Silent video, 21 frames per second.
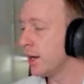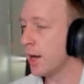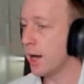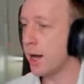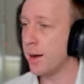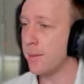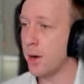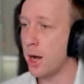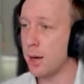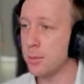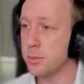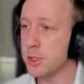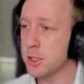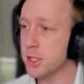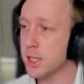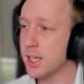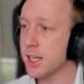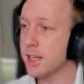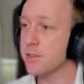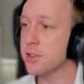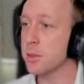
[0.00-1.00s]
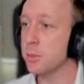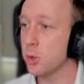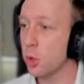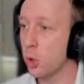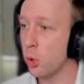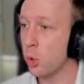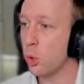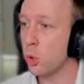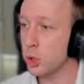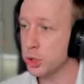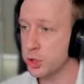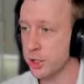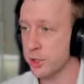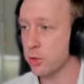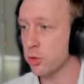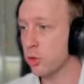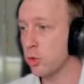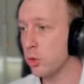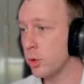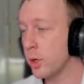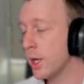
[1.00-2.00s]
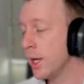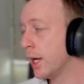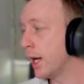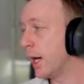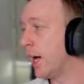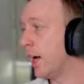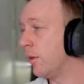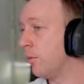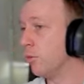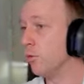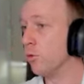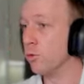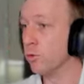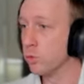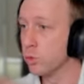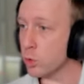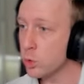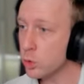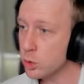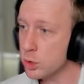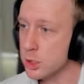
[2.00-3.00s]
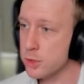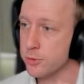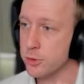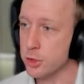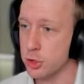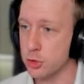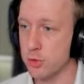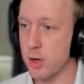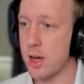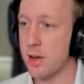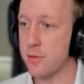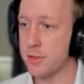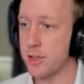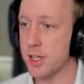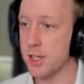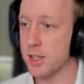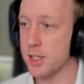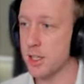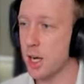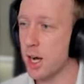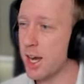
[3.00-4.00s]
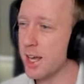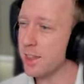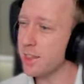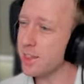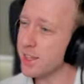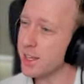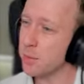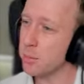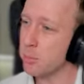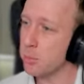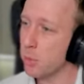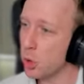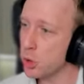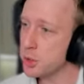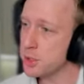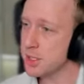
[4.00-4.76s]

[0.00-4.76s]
I'm just going to give some core general rules for drafting that I think most